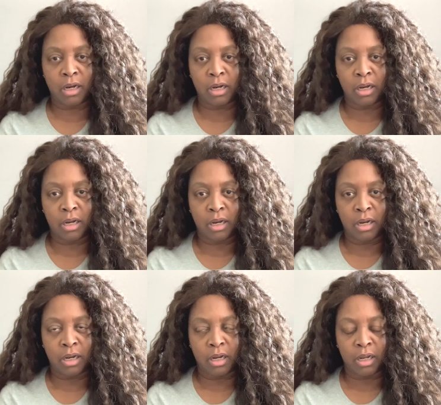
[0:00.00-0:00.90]

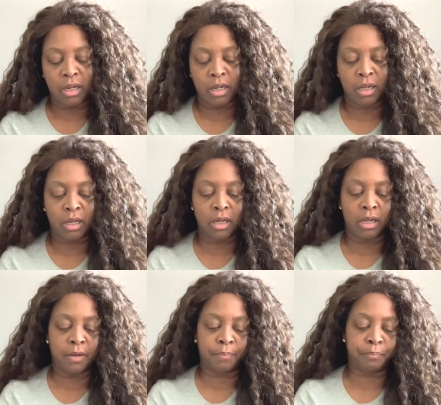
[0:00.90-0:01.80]

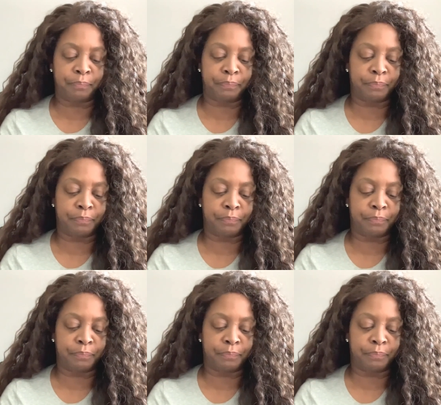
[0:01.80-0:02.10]
(no one is talking)